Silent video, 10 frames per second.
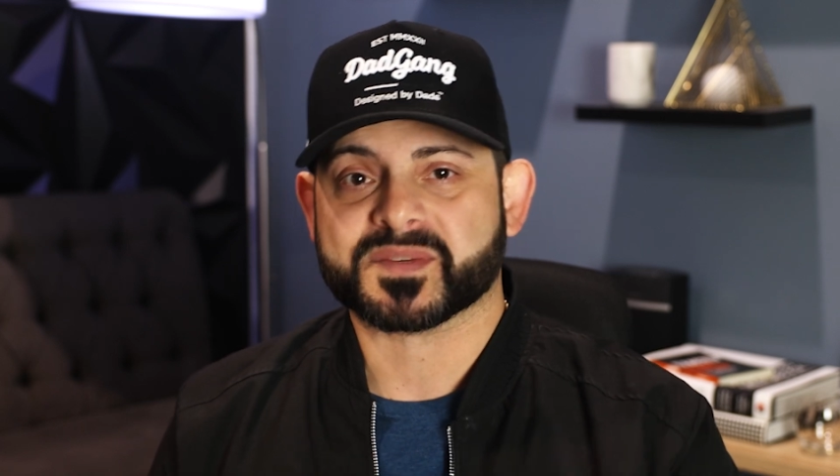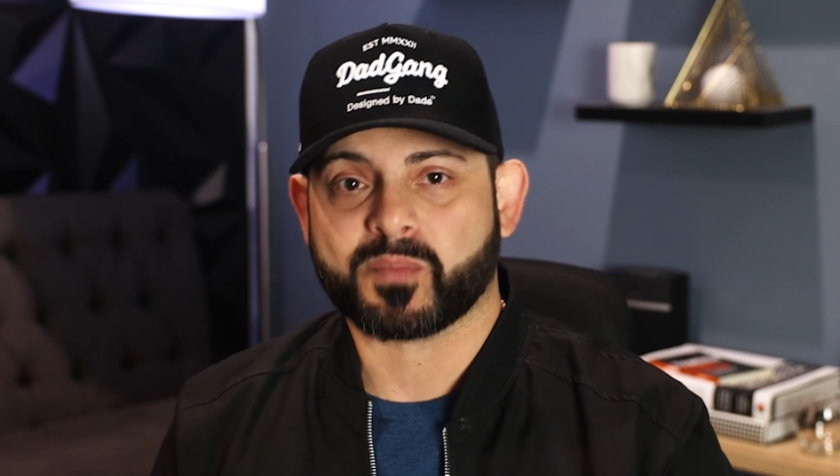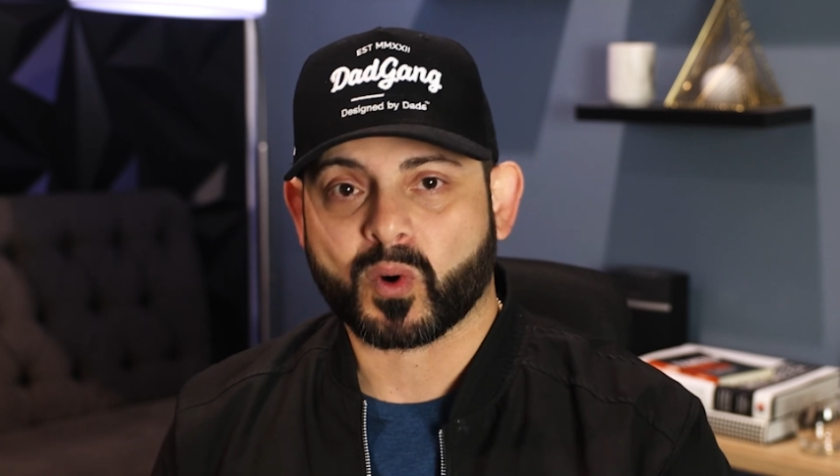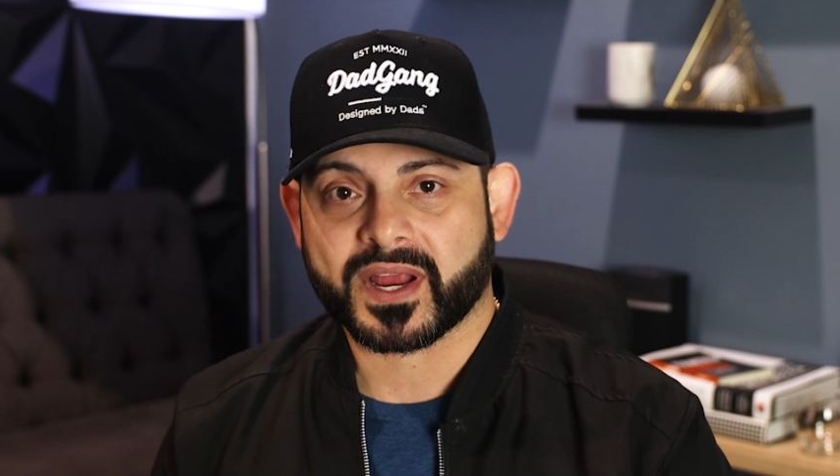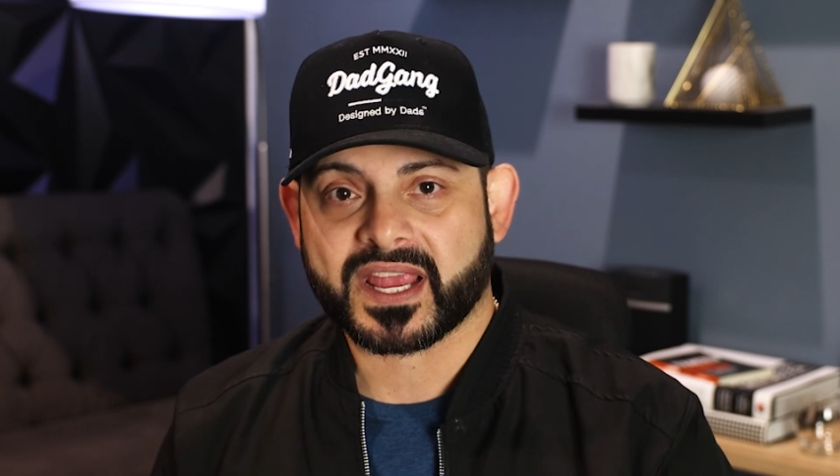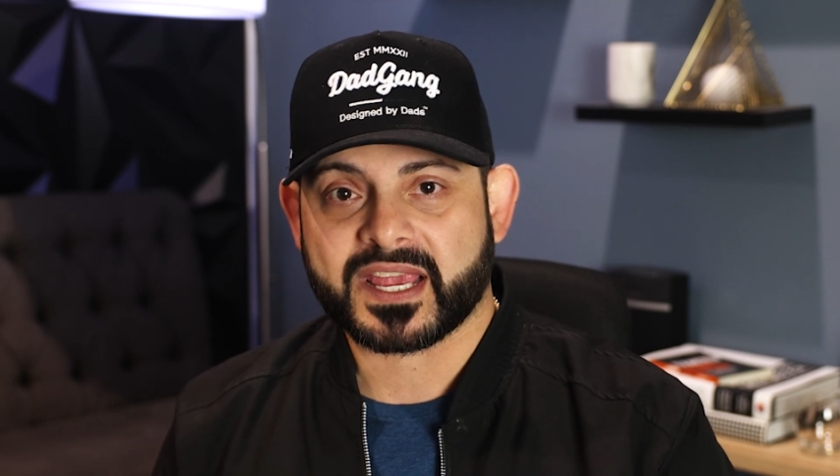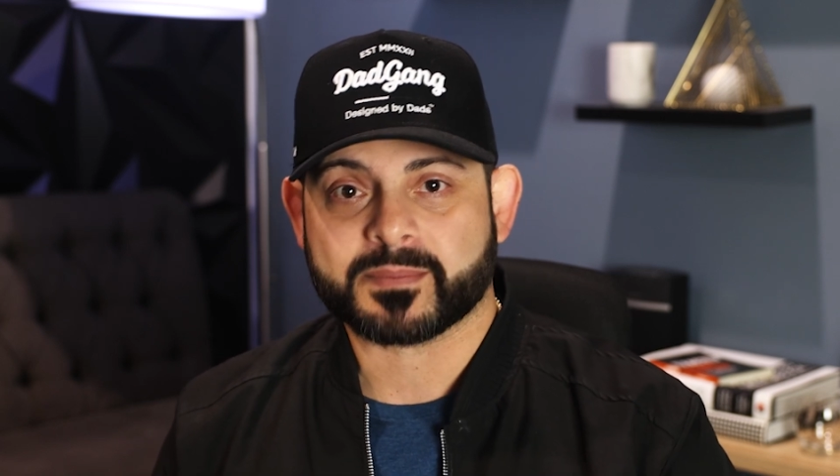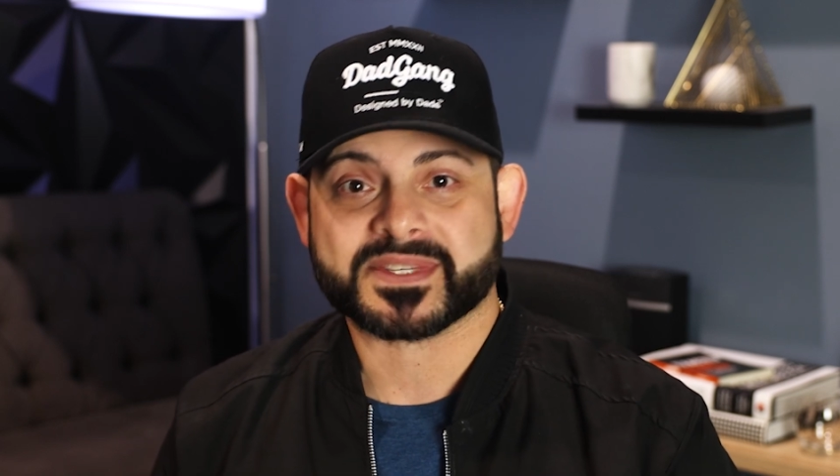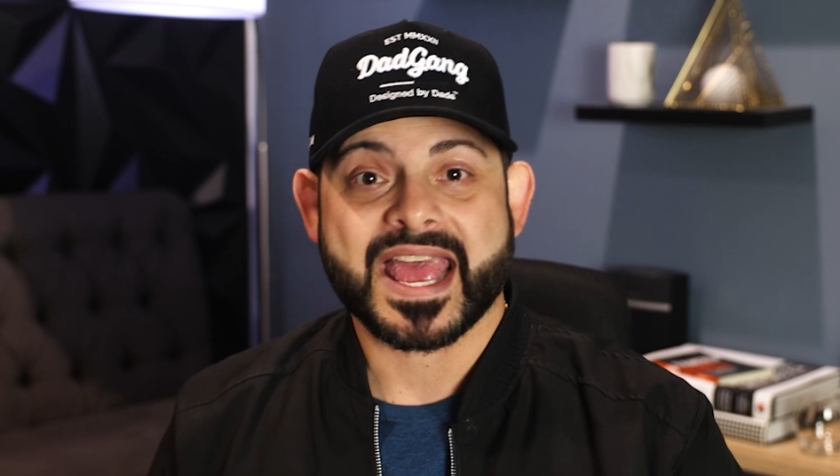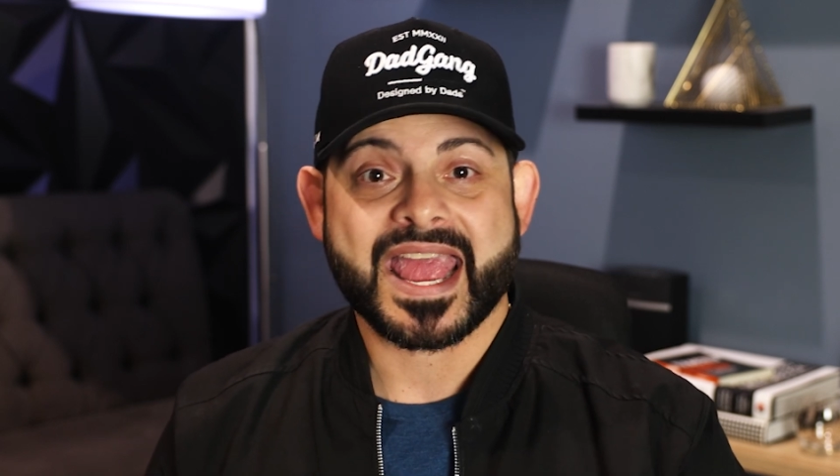sport
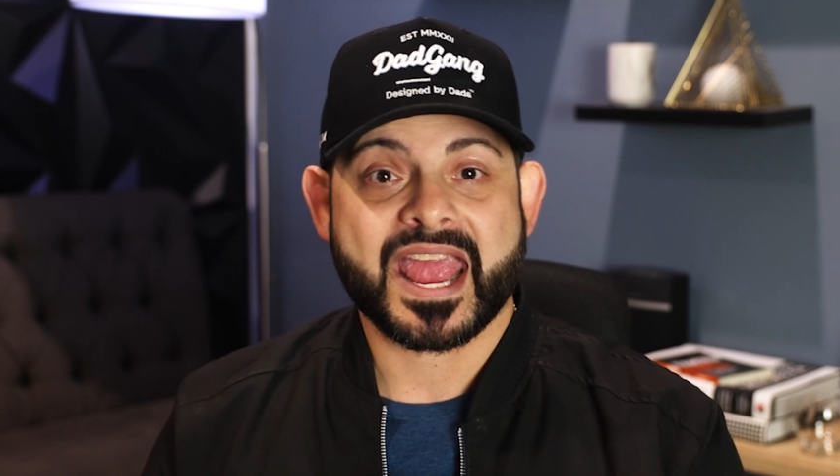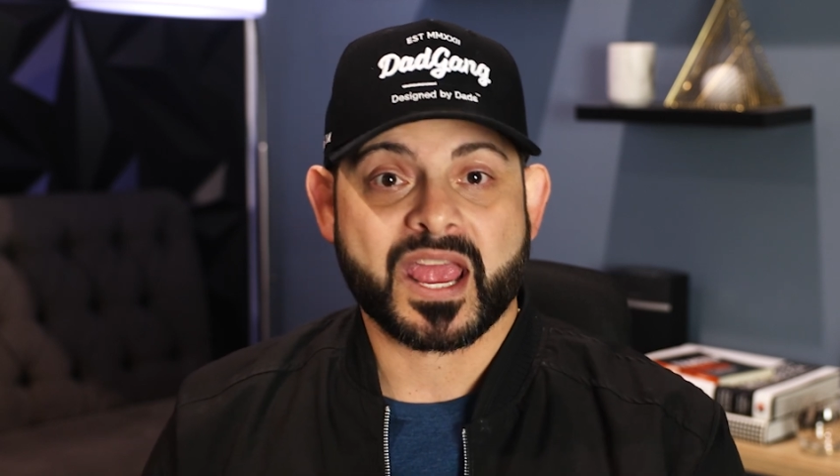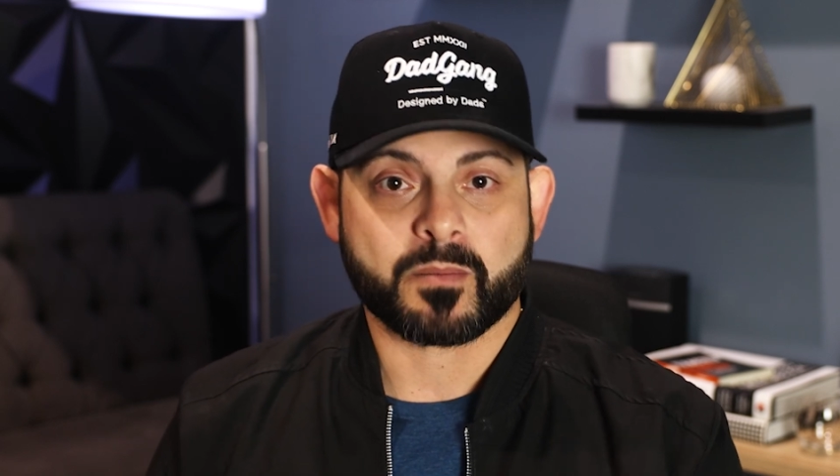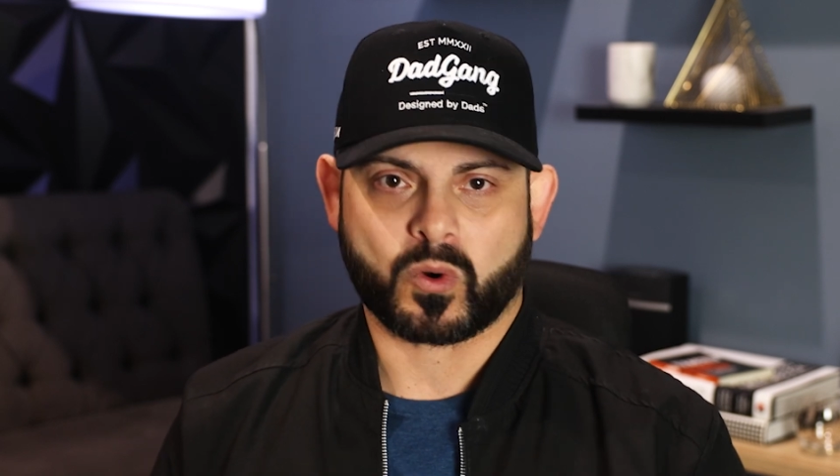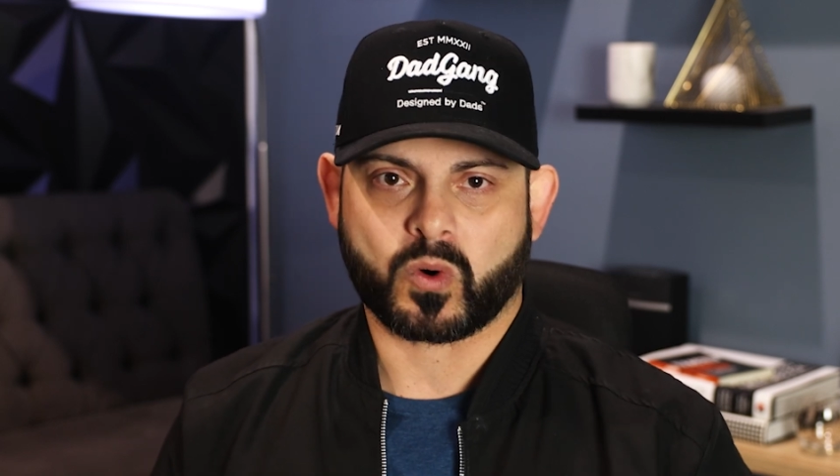games, and